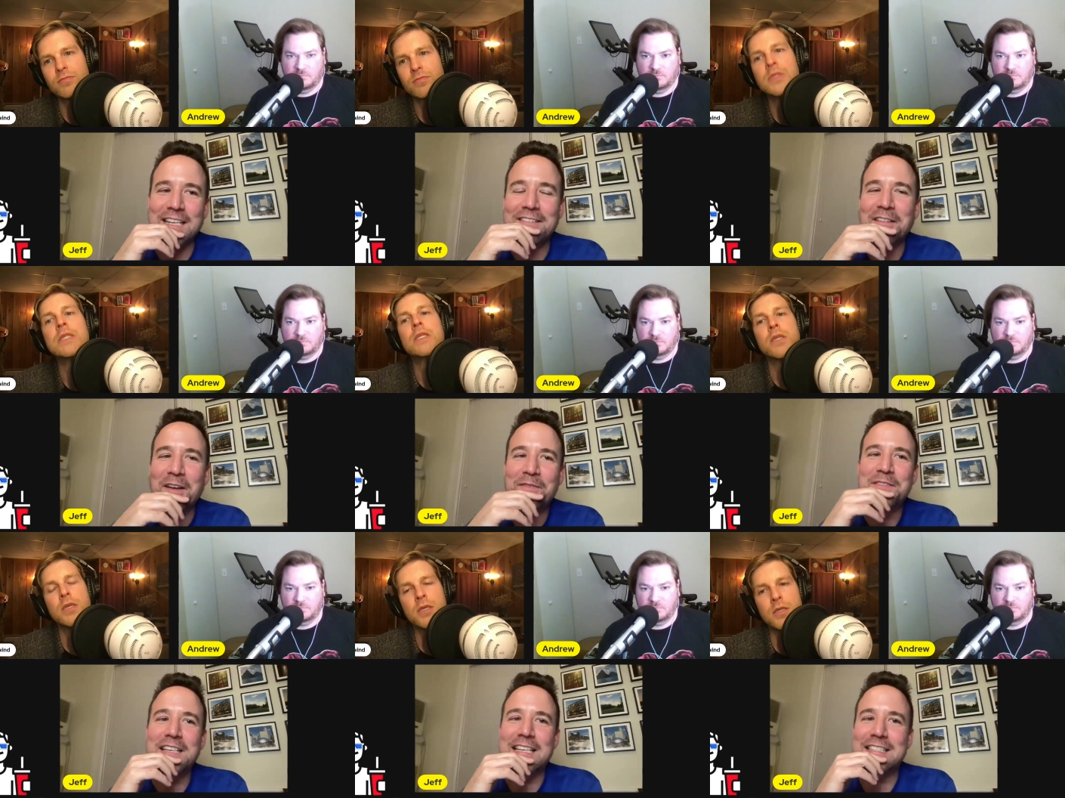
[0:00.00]
Speaker 1: and
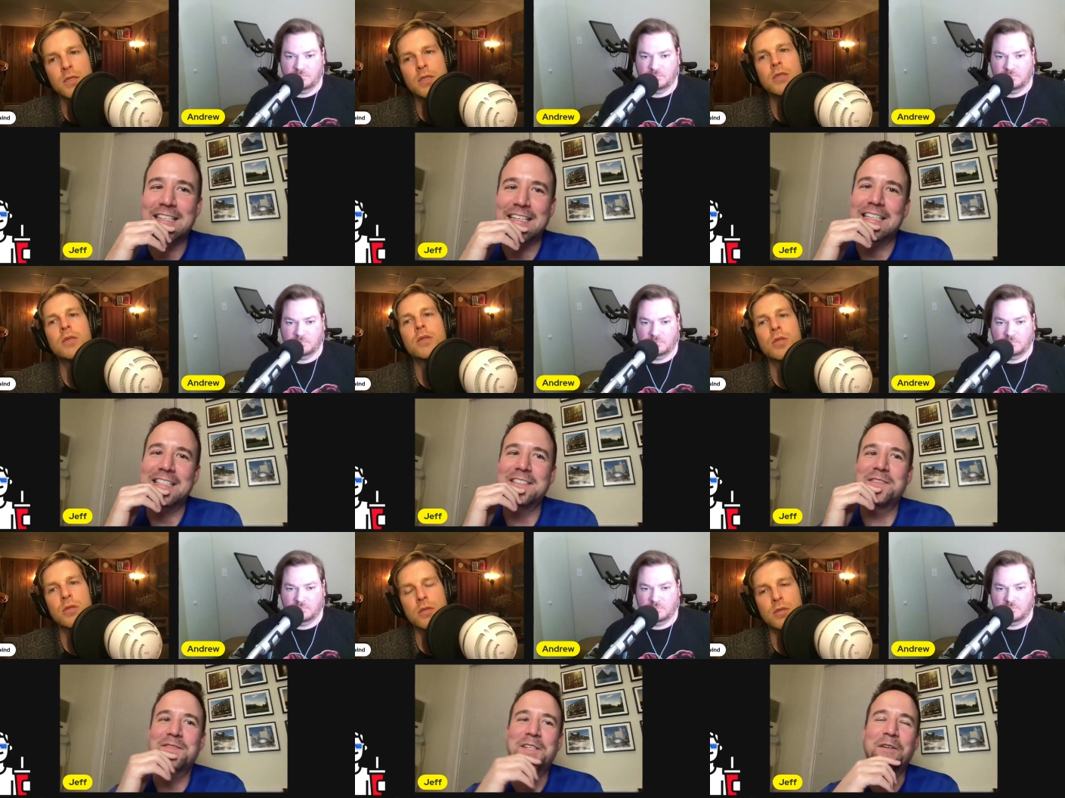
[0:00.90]
loved as it
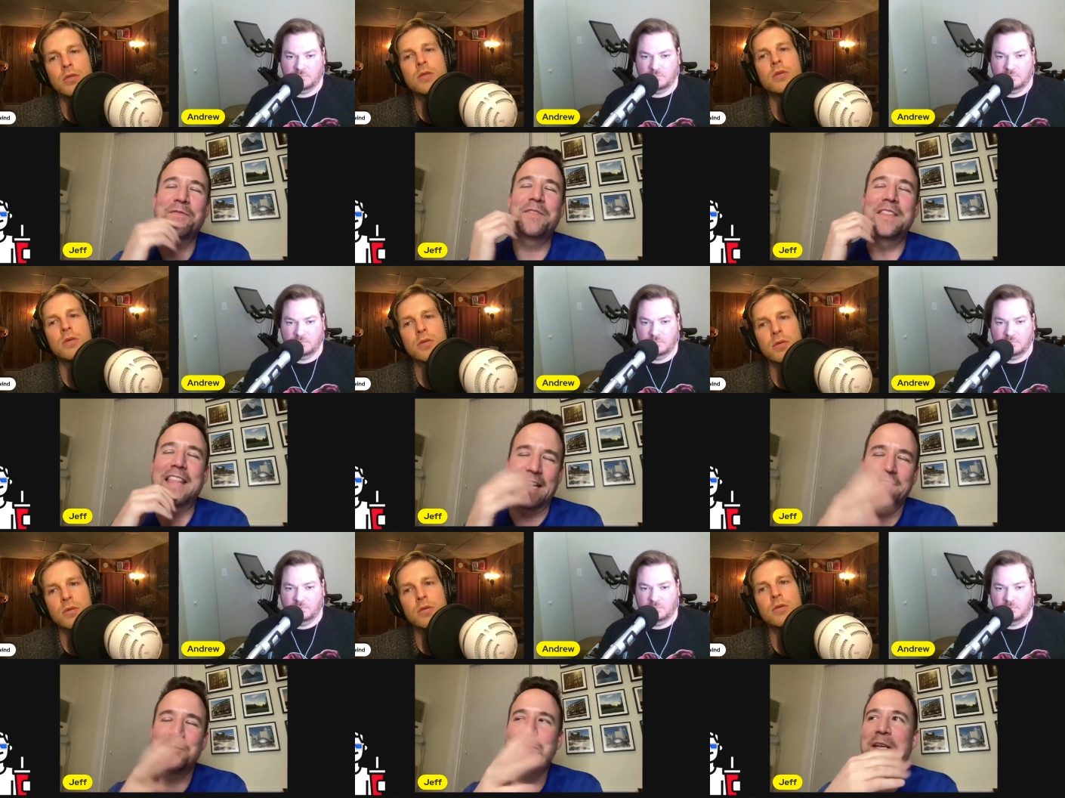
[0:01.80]
is, you know,
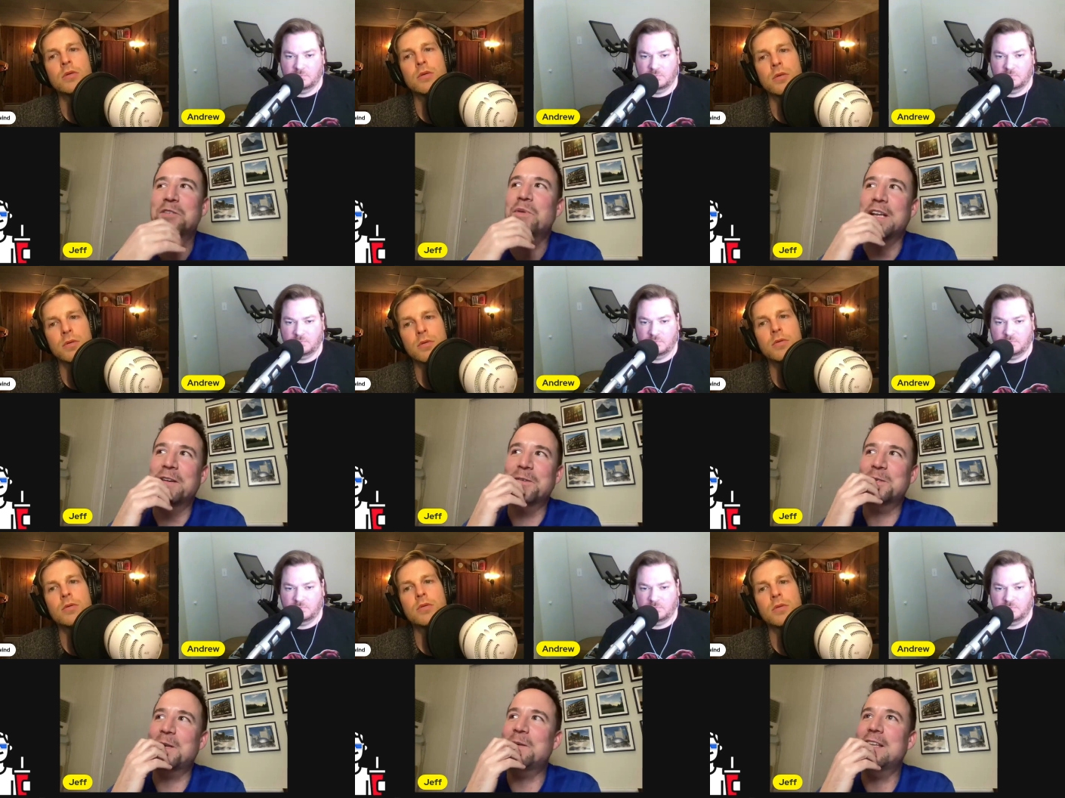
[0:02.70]
that was made 20
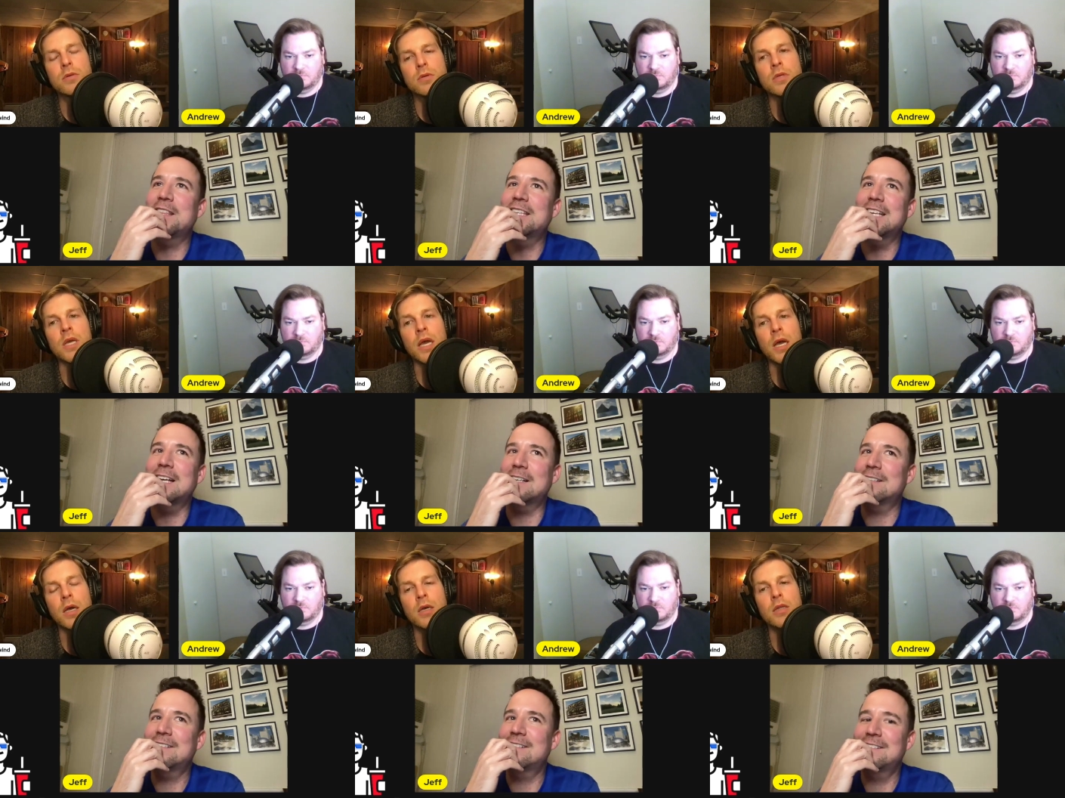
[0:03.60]
years ago. I yeah. yeah.
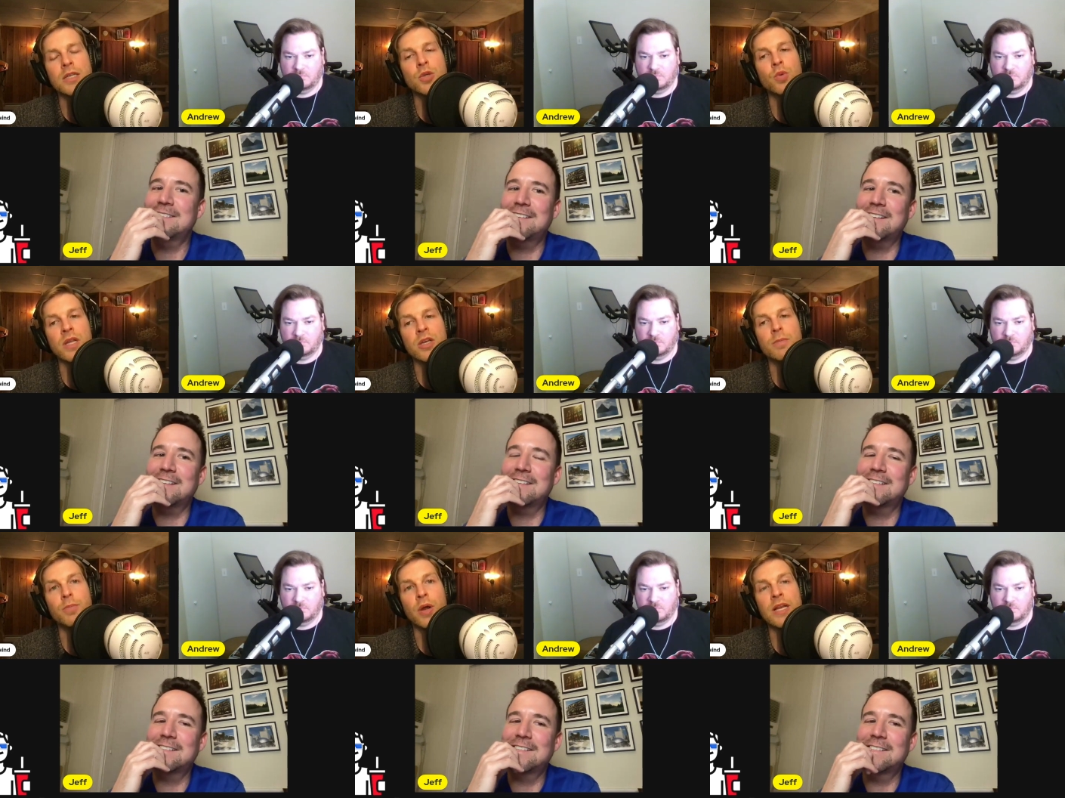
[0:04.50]
Speaker 2: That's a really good
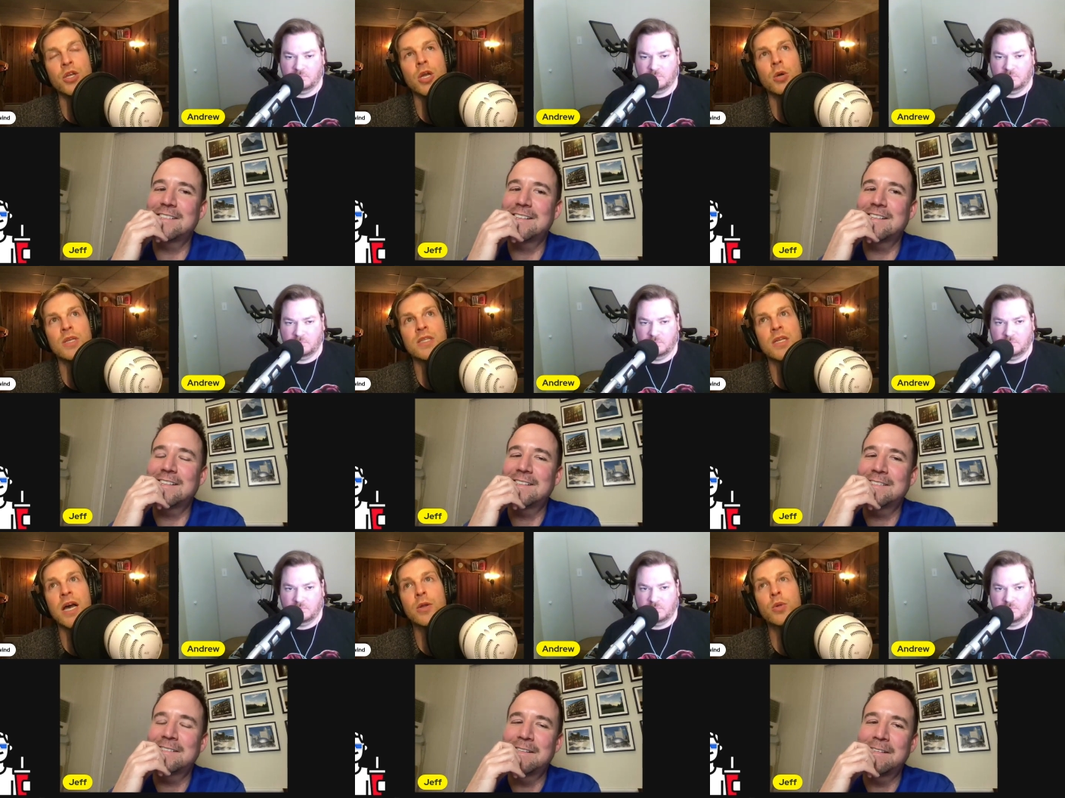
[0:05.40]
point, you know, cuz
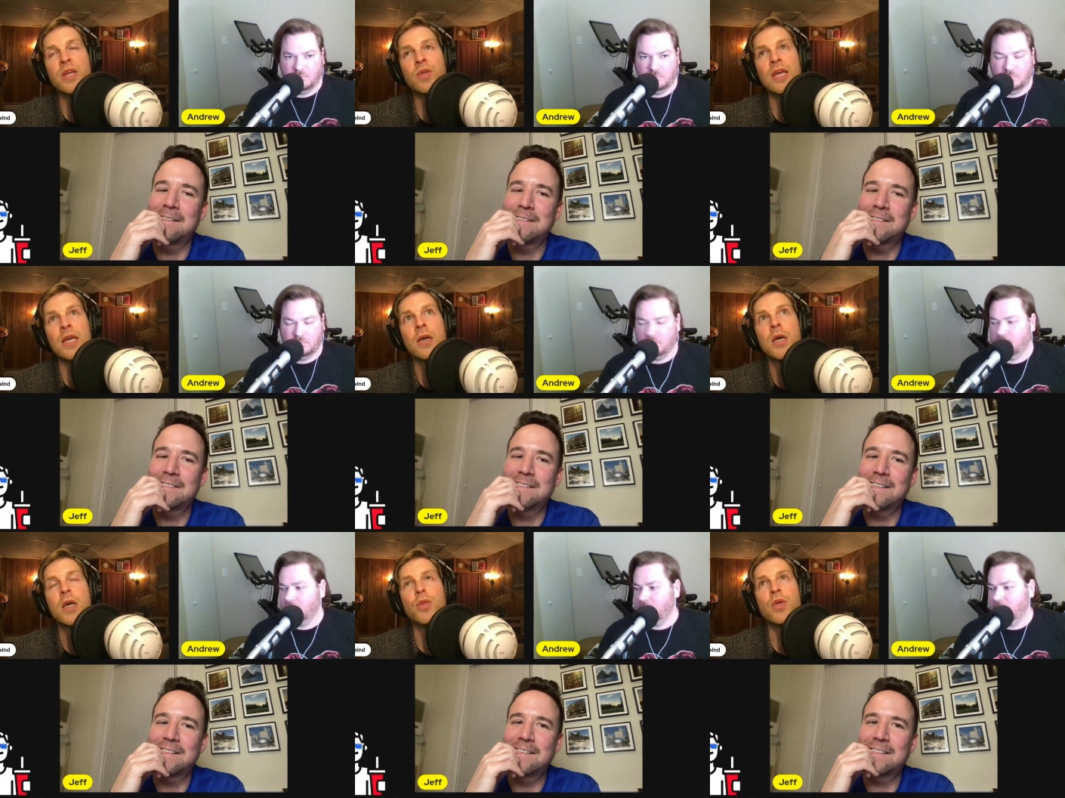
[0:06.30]
not only the
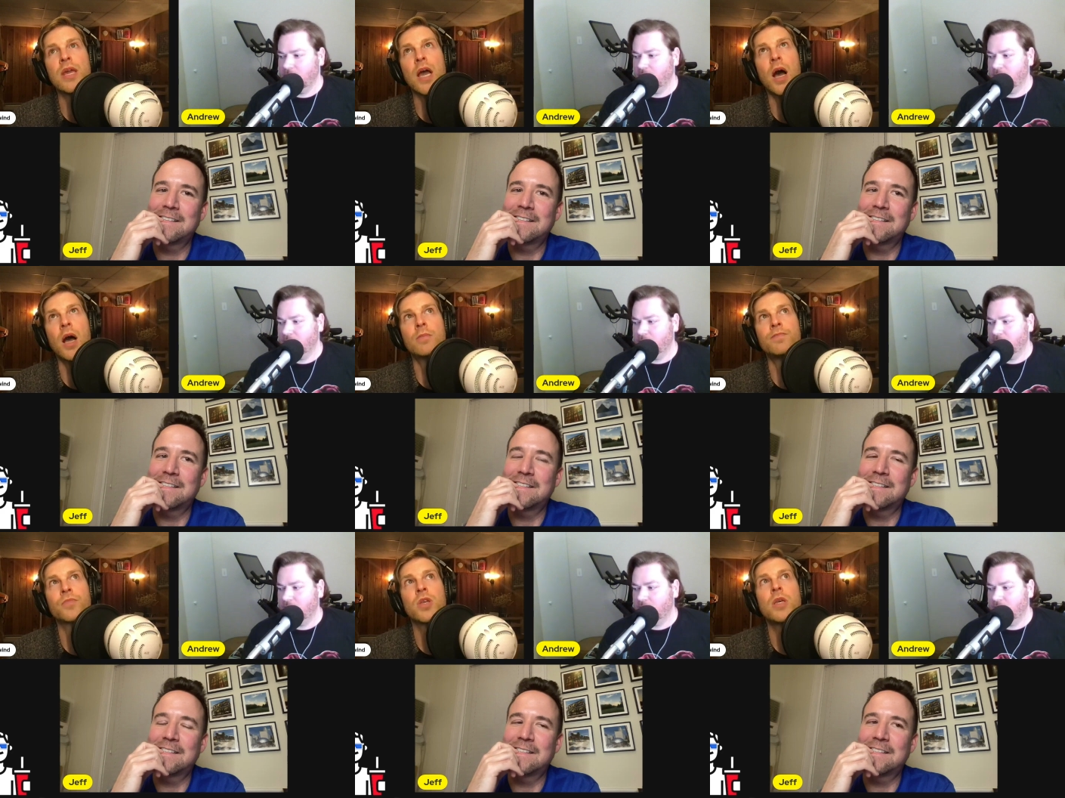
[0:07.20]
the um
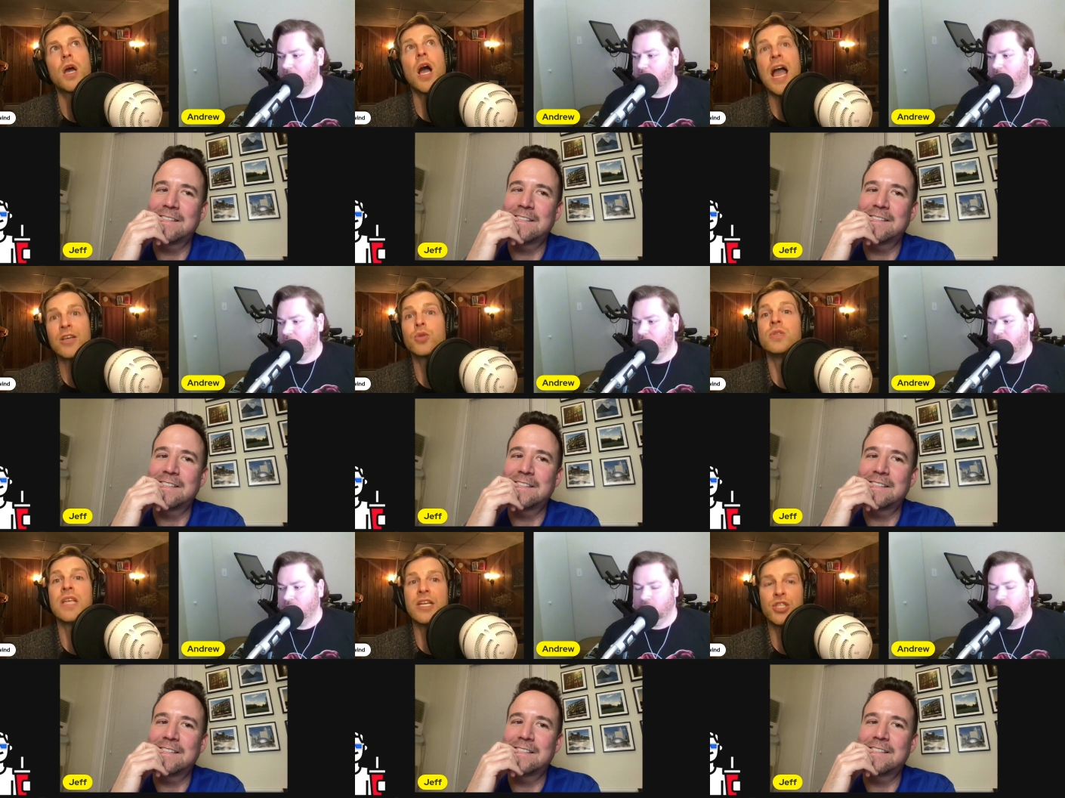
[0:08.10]

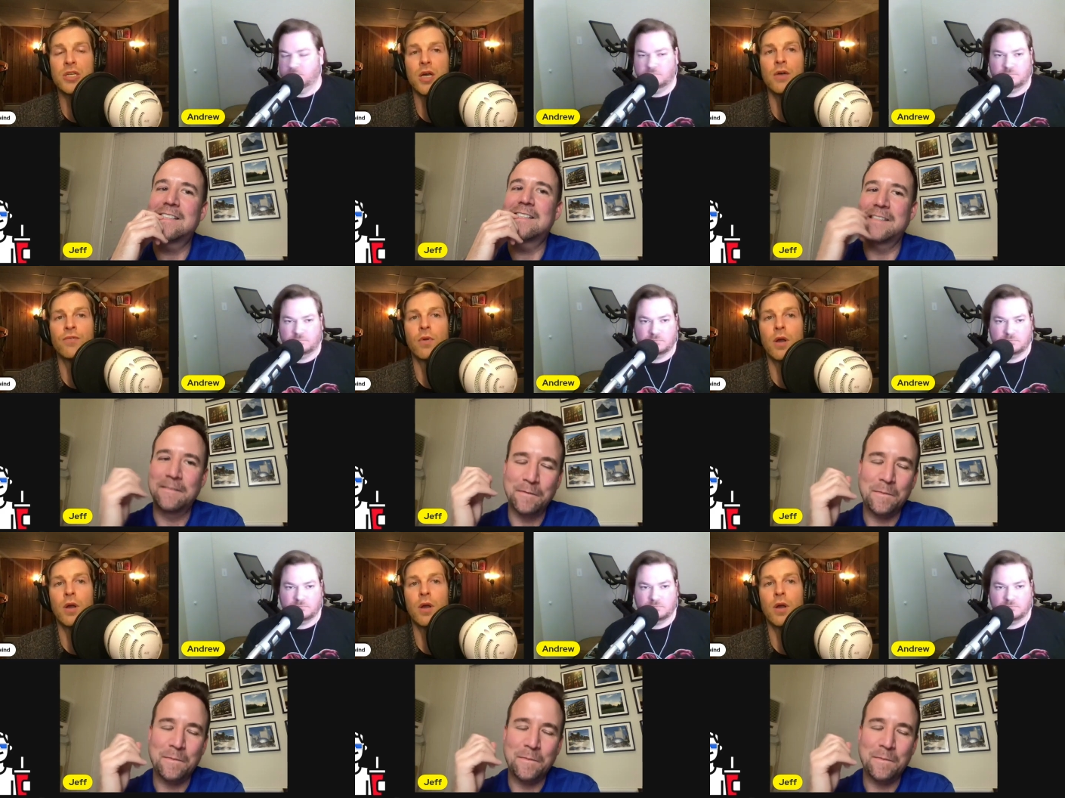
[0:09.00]
accusation of